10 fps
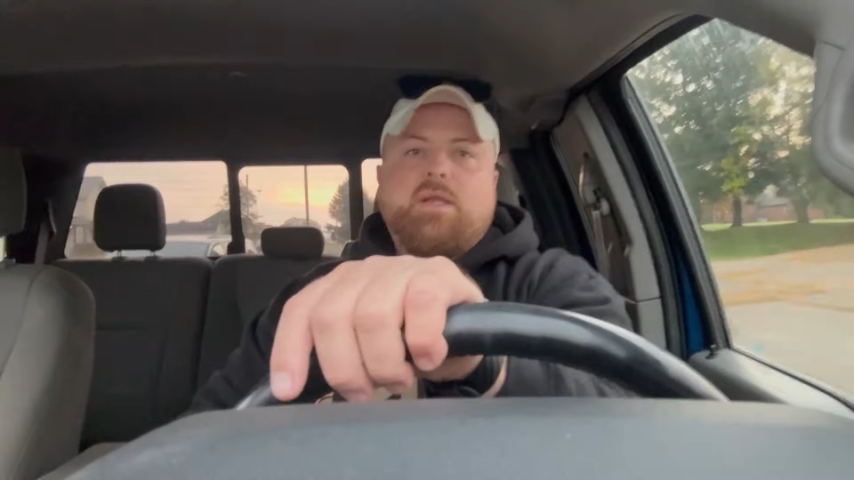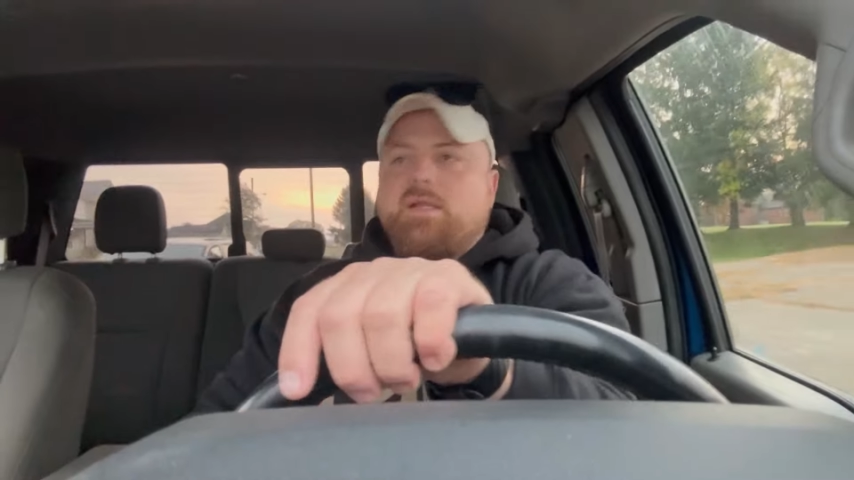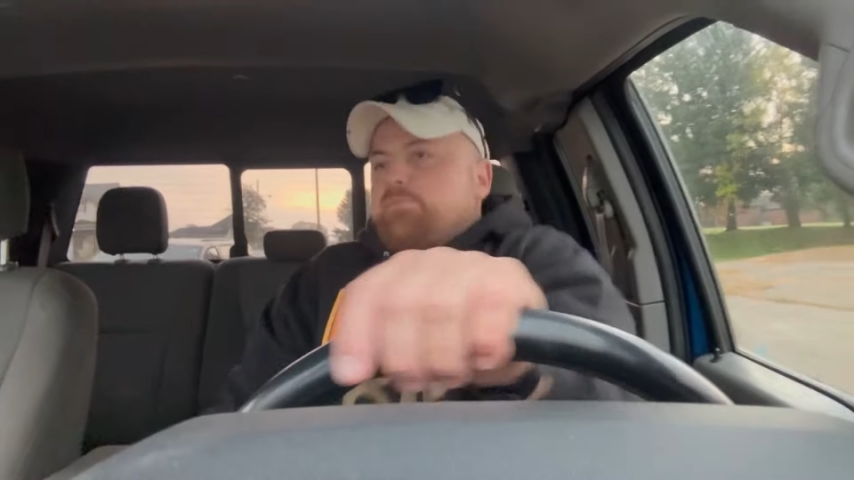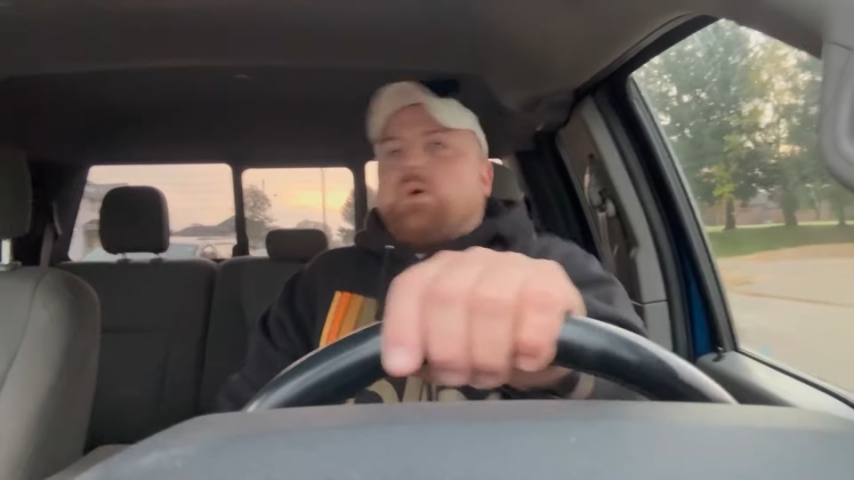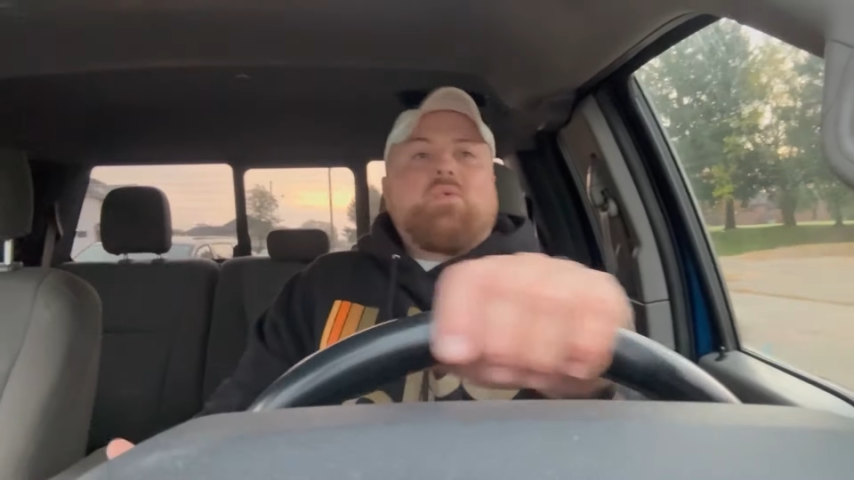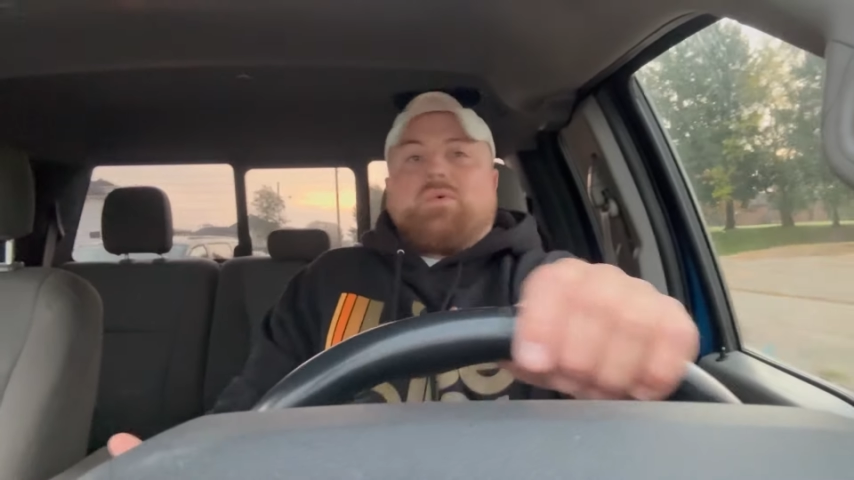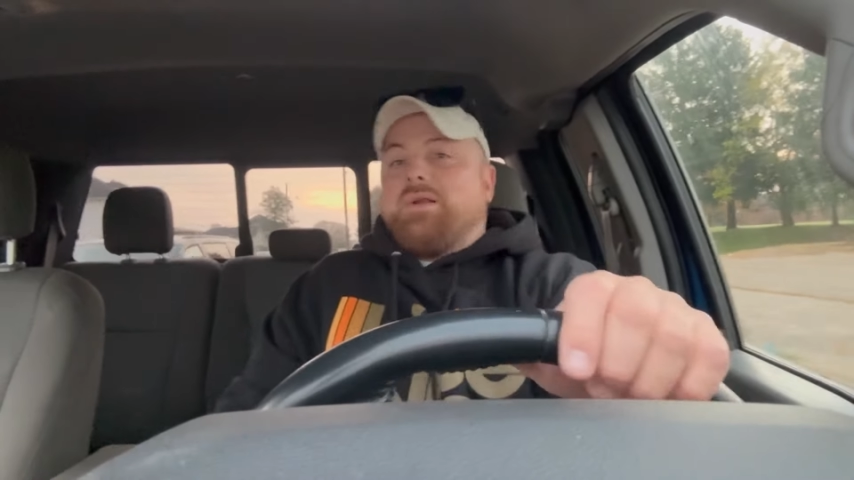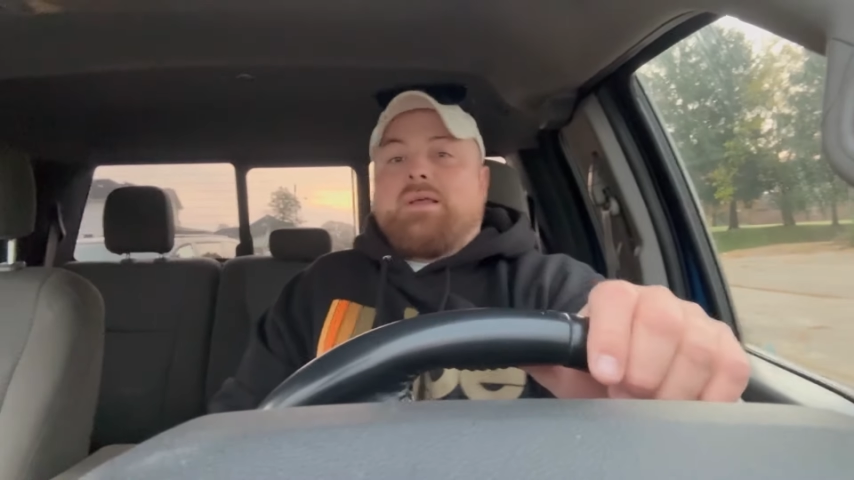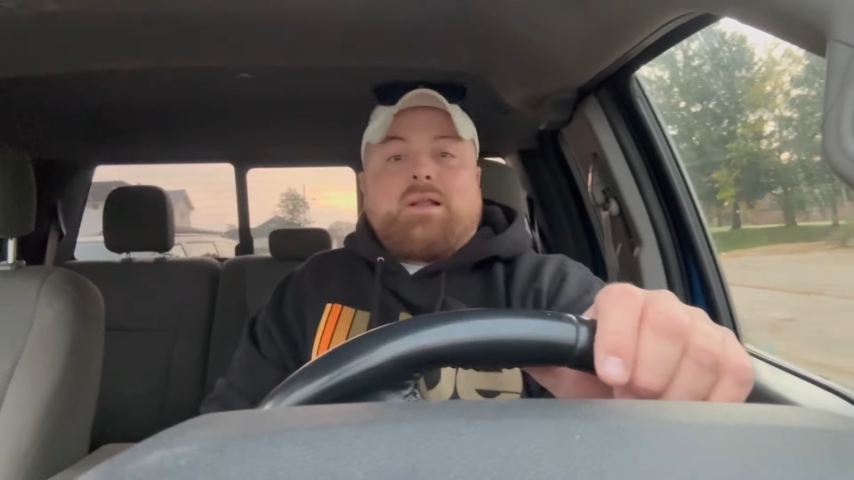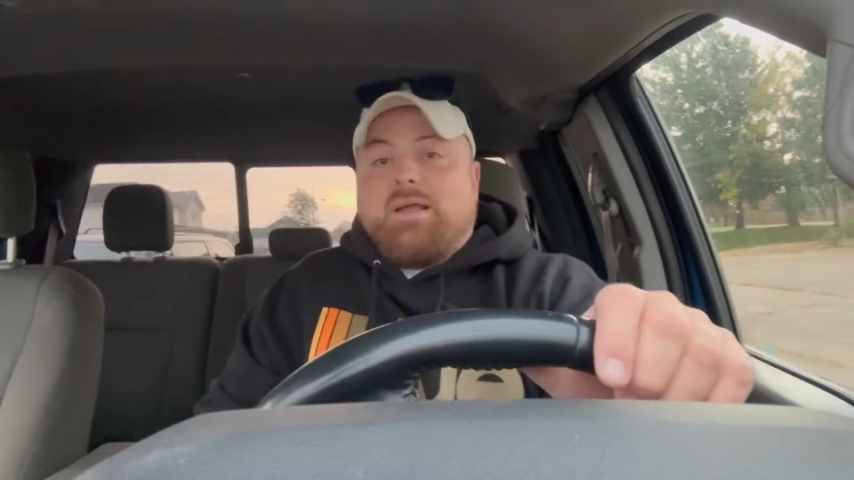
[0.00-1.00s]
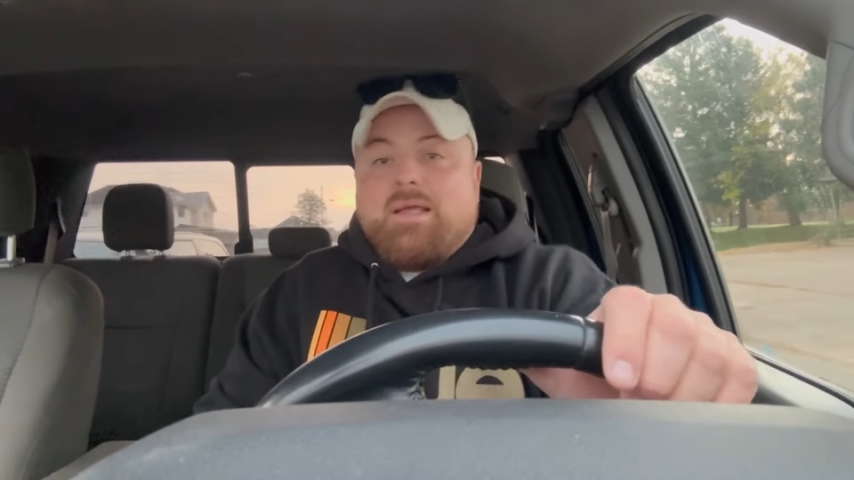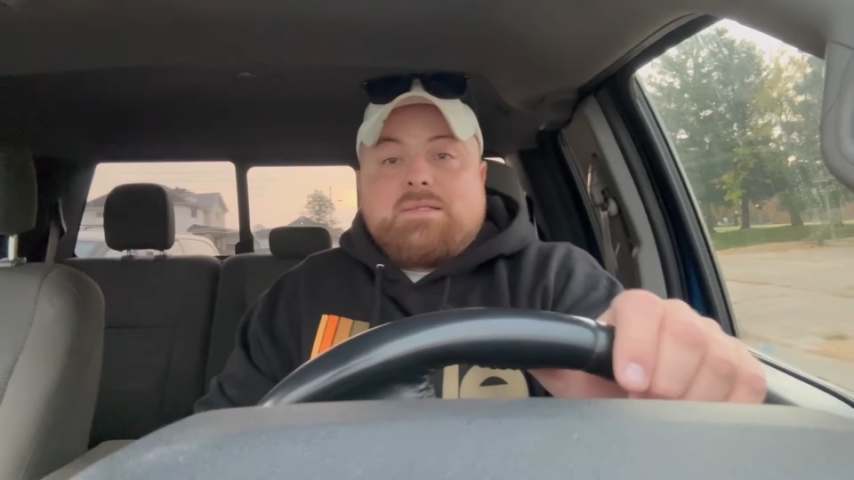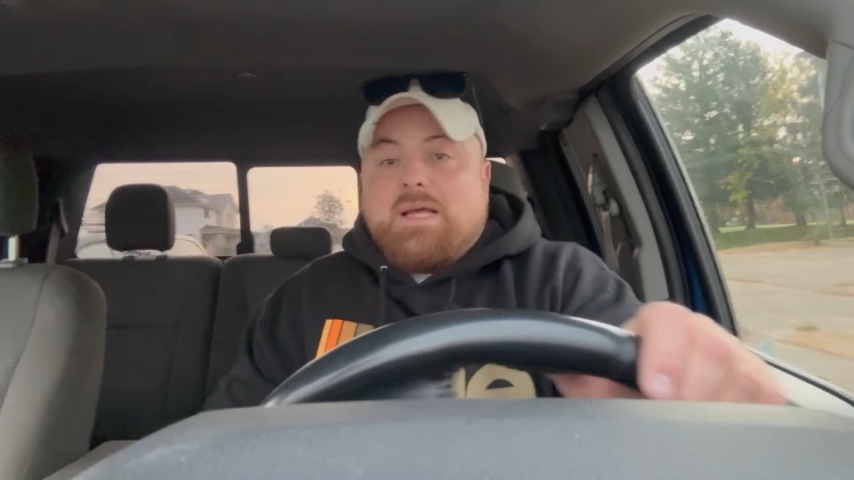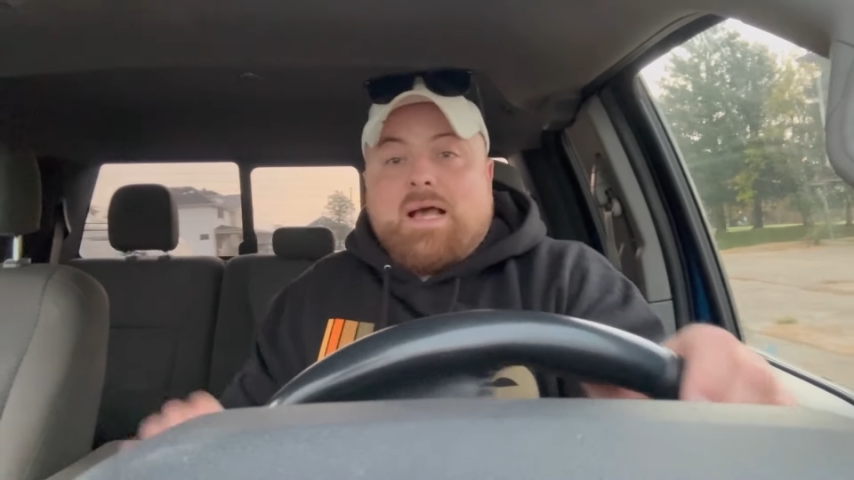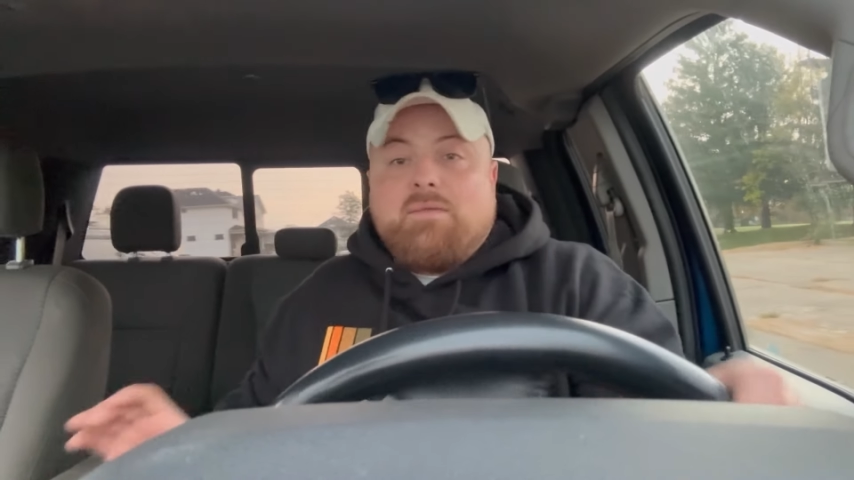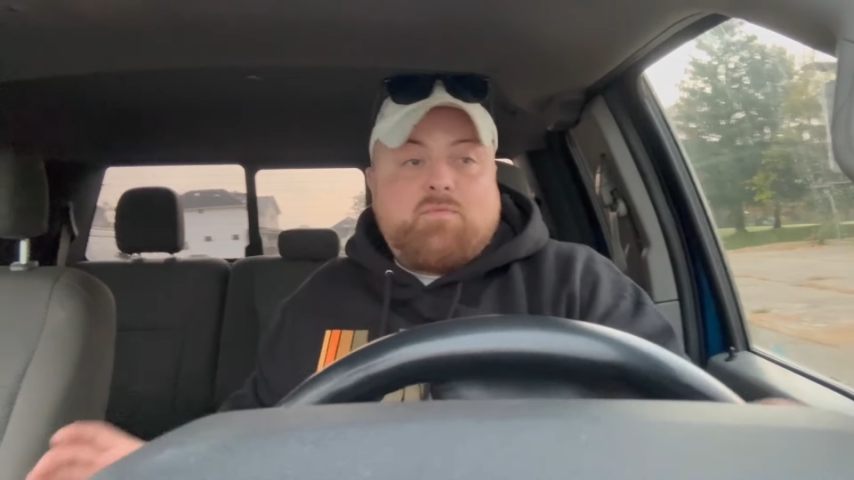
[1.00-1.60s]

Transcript: any. And I guess I